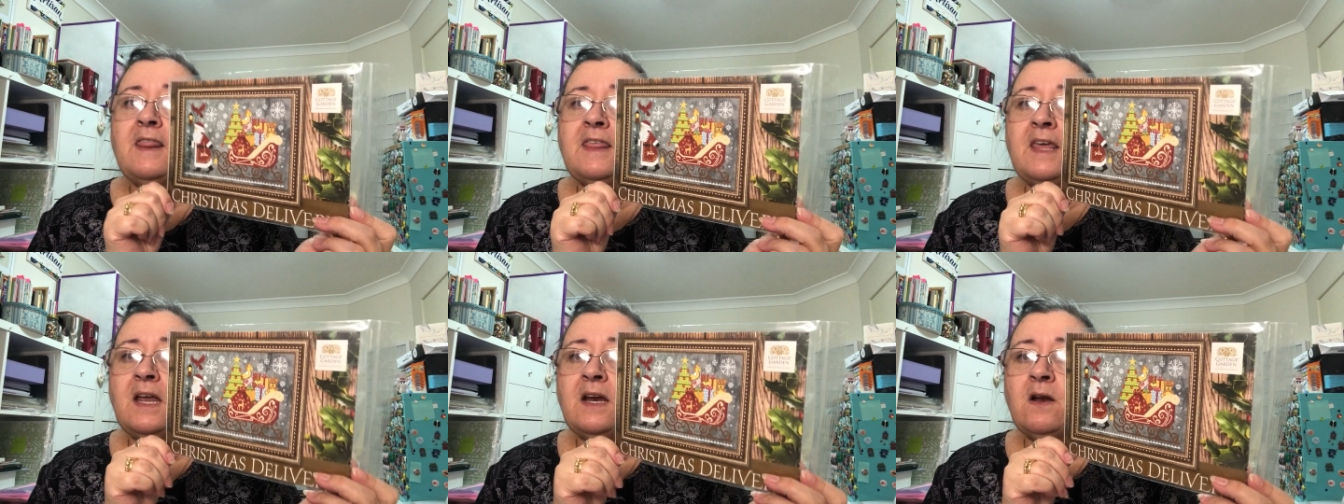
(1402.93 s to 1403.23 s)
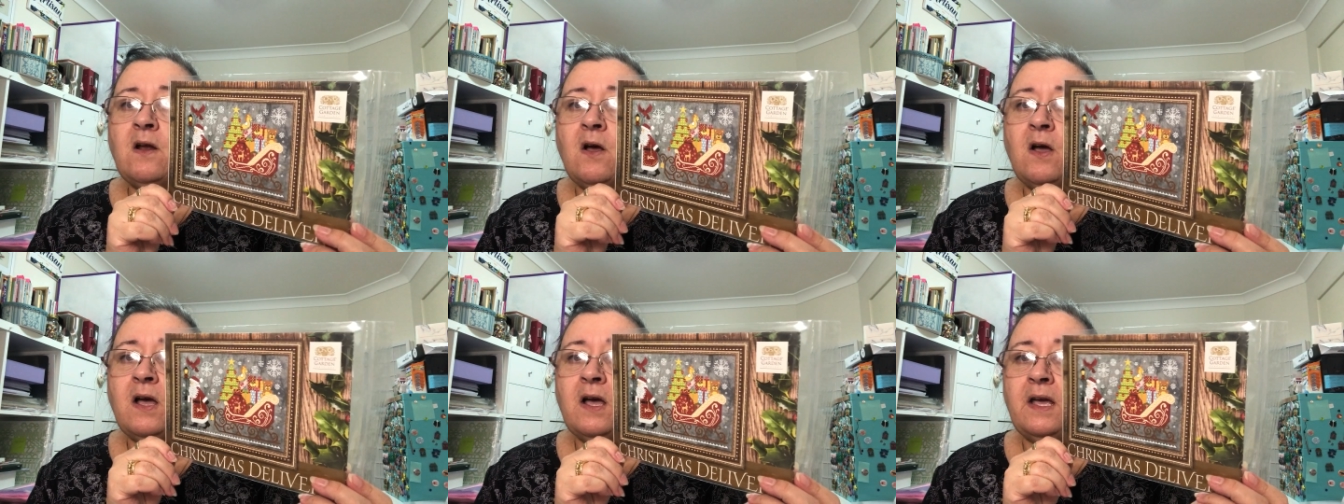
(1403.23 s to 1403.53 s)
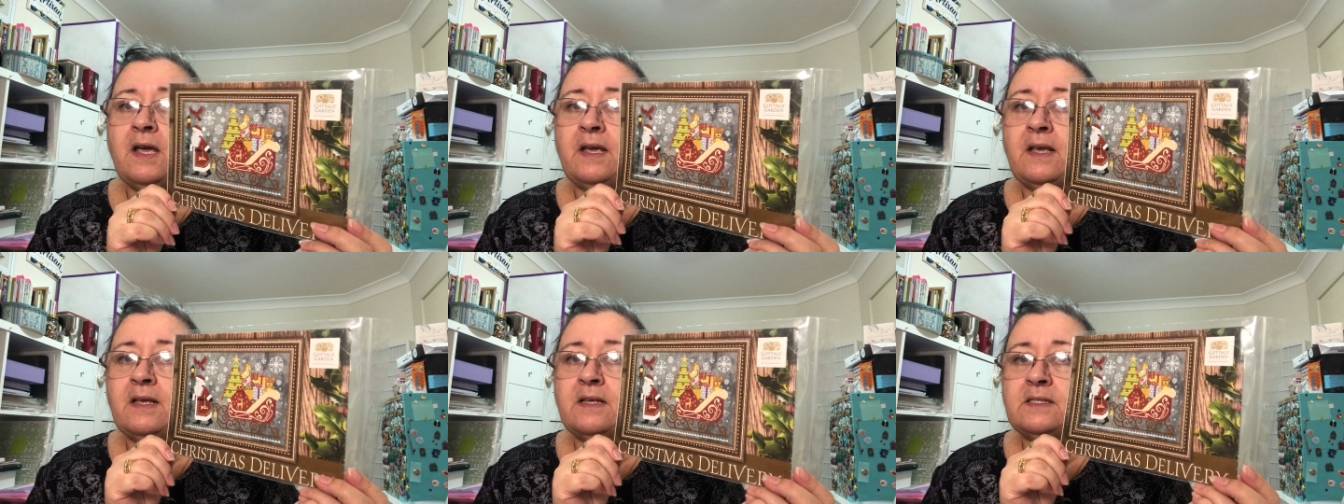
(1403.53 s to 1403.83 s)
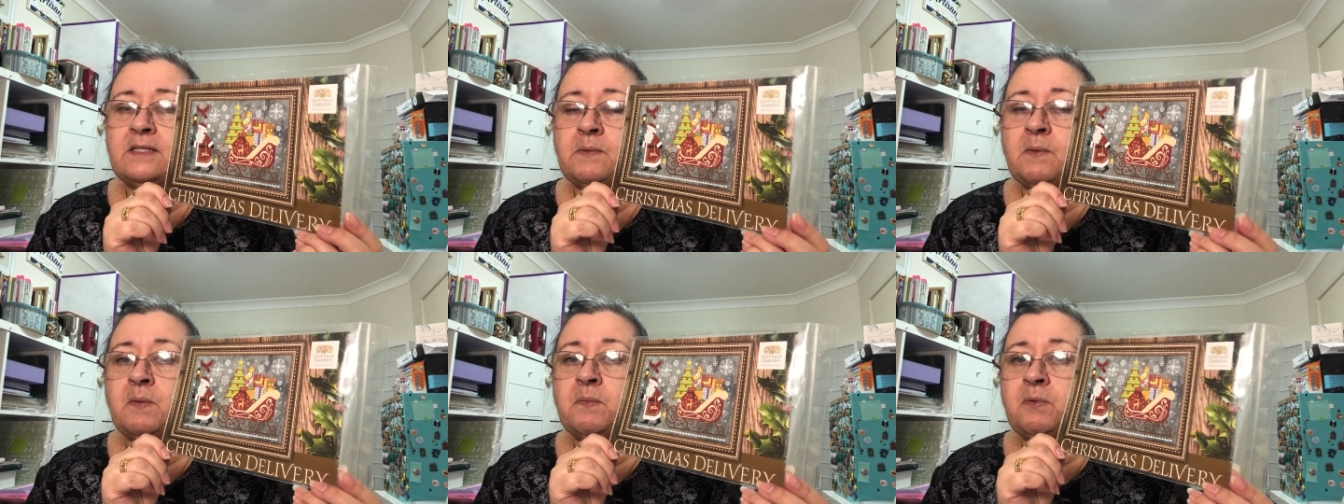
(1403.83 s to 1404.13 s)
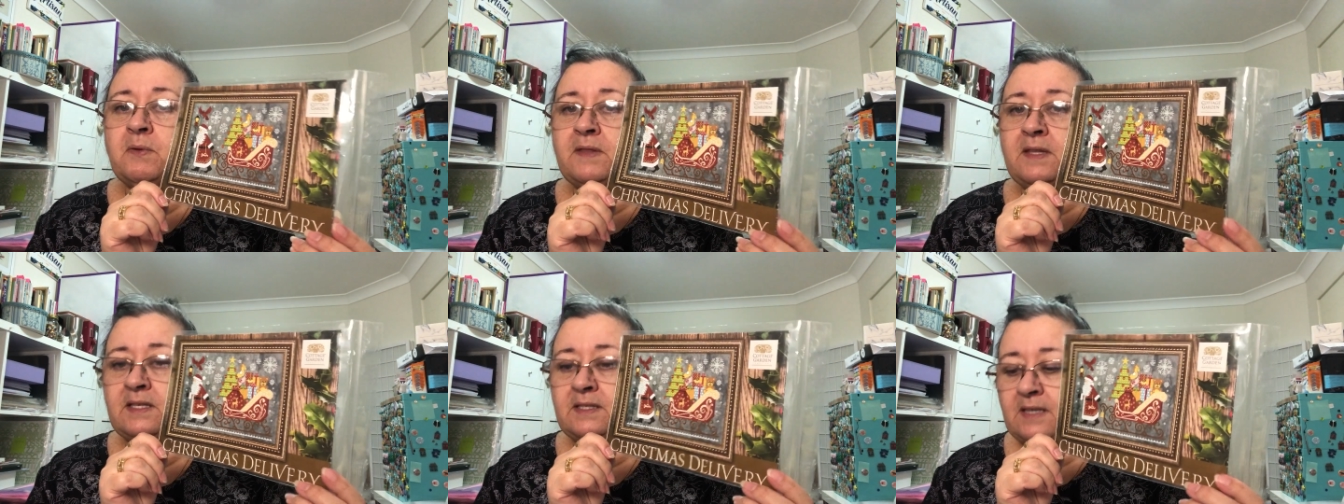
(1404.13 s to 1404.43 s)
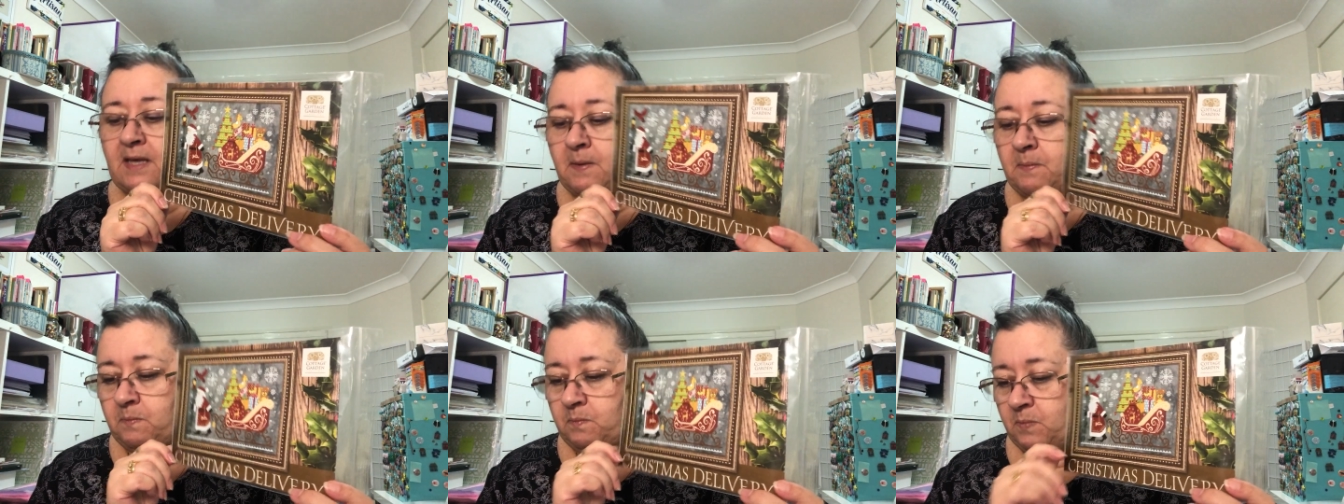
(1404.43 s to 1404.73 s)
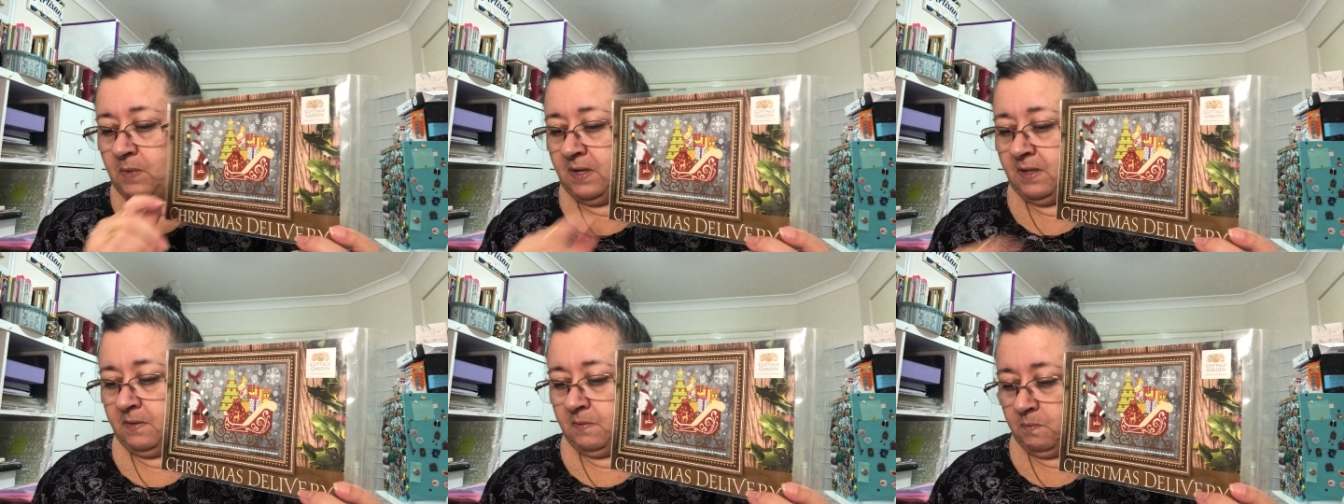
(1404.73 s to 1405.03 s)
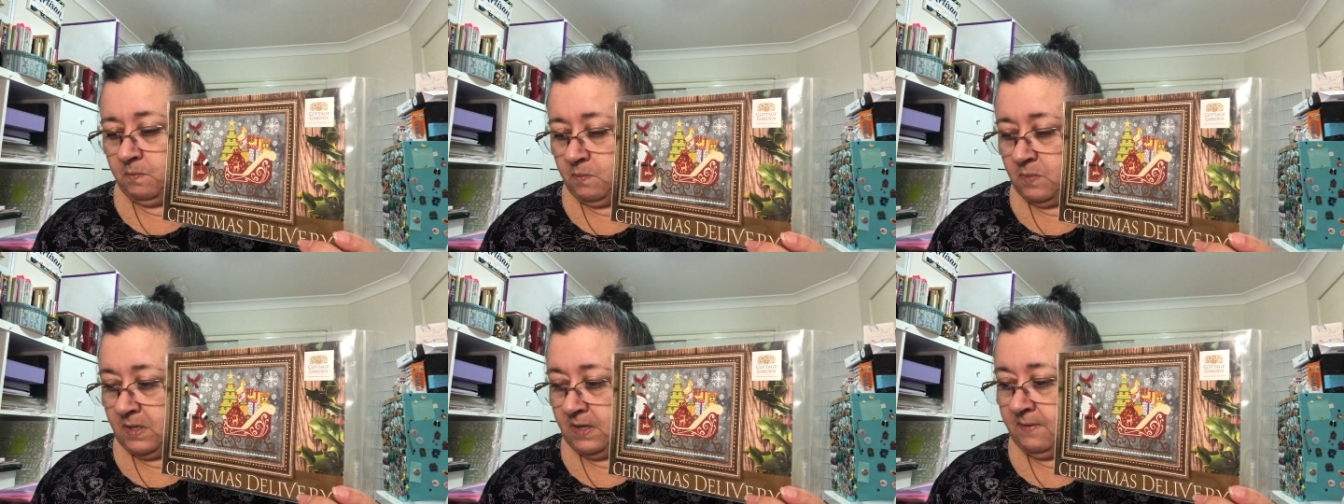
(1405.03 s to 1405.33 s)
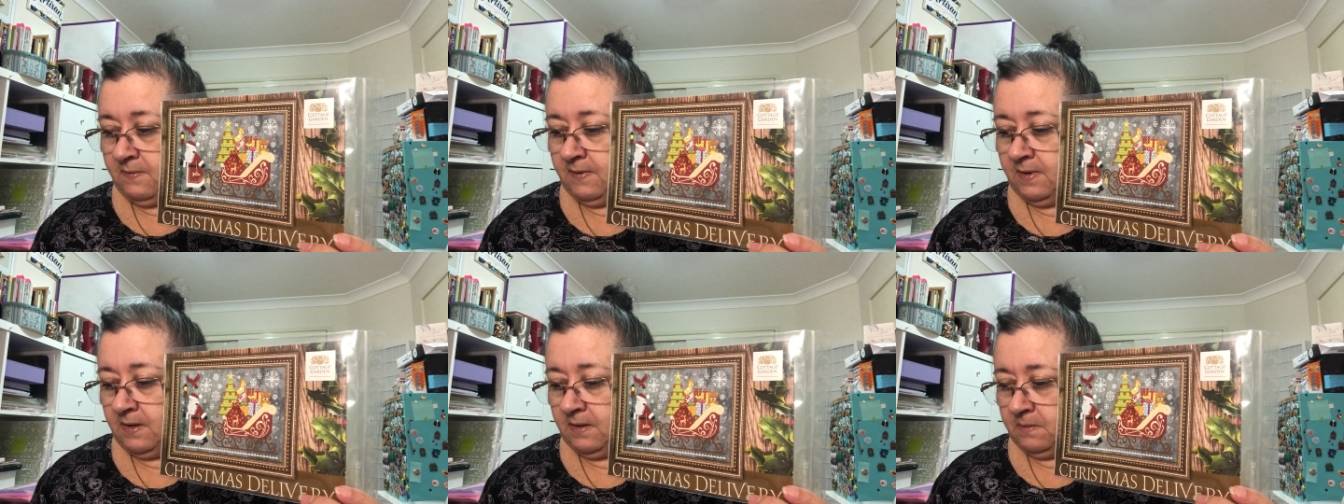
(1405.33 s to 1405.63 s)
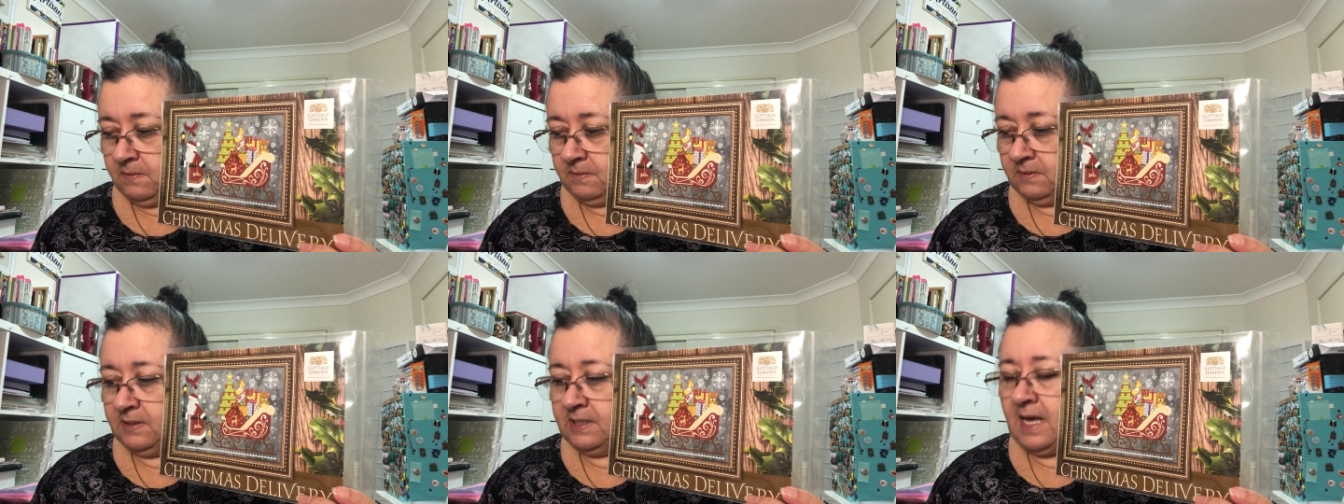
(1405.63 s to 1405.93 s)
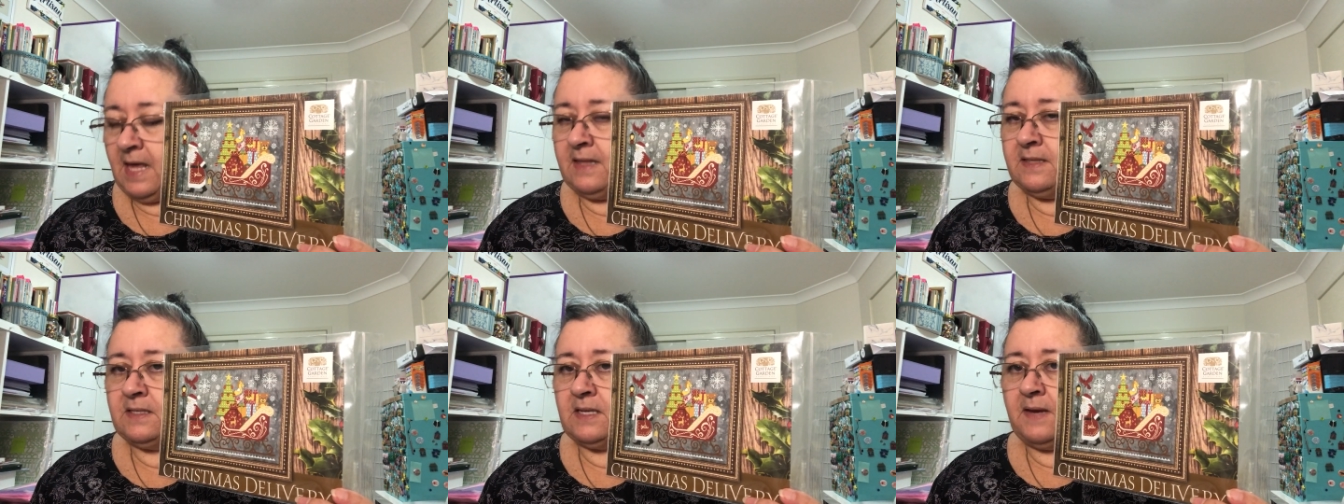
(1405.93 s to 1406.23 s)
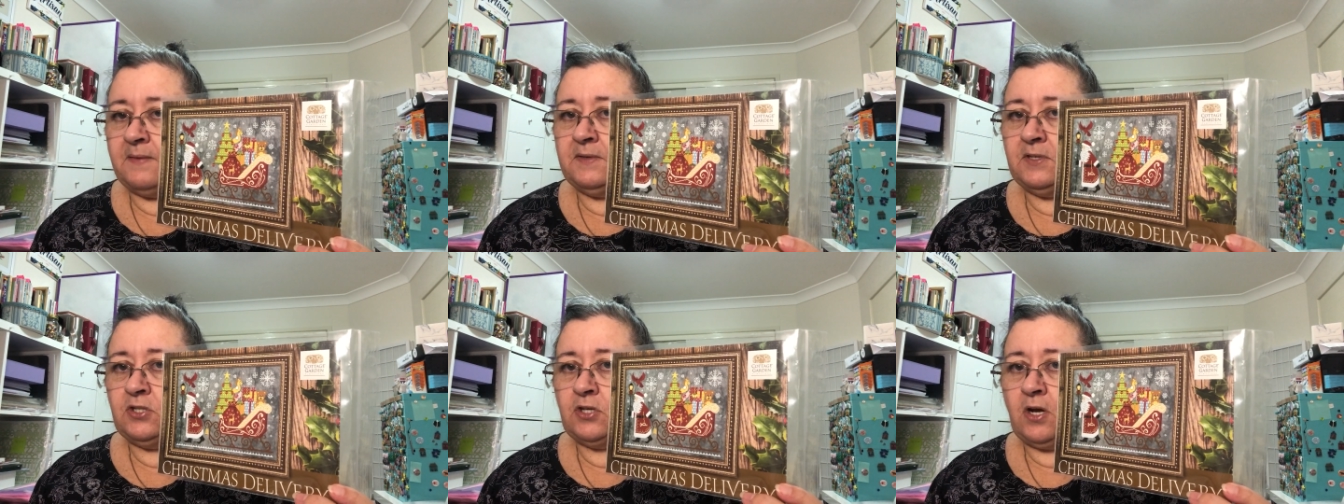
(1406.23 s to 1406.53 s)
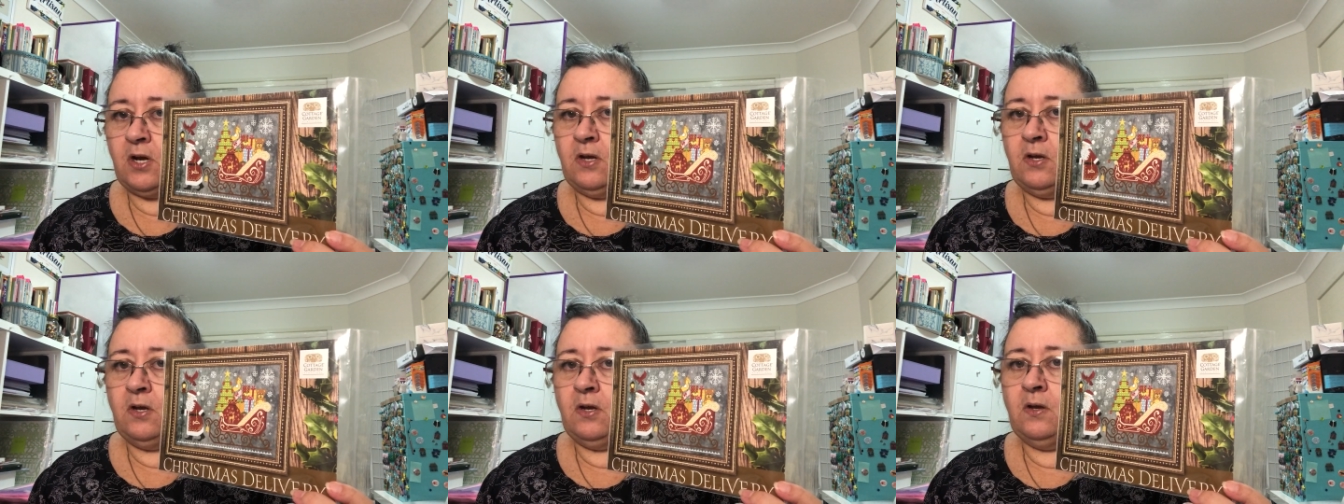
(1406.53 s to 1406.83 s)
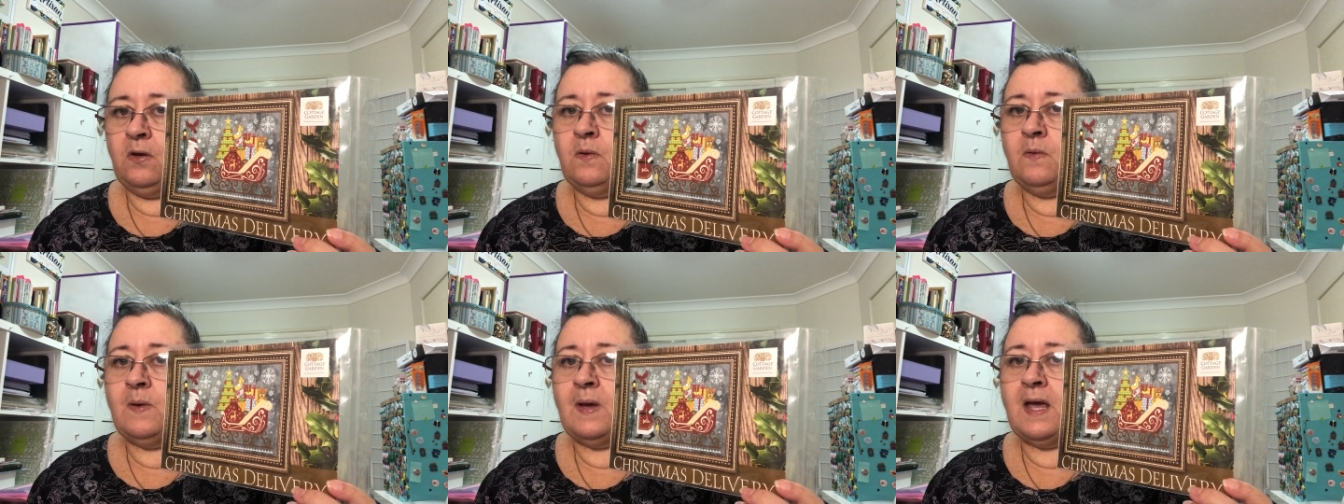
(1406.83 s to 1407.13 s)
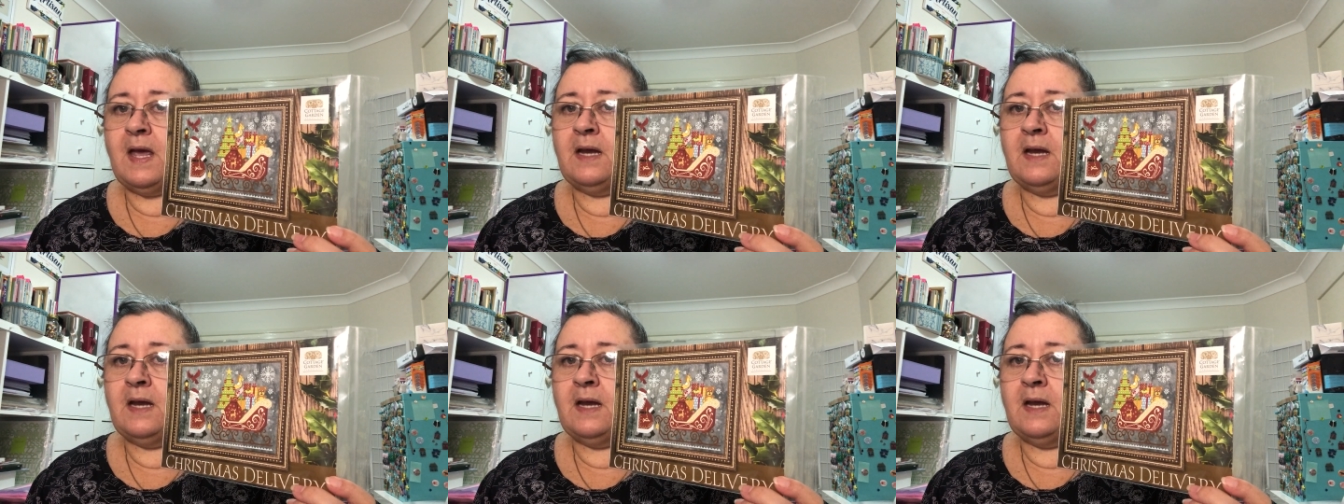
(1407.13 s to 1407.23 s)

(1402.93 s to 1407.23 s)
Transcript: Then someone put this up with whatever the others I have to show you,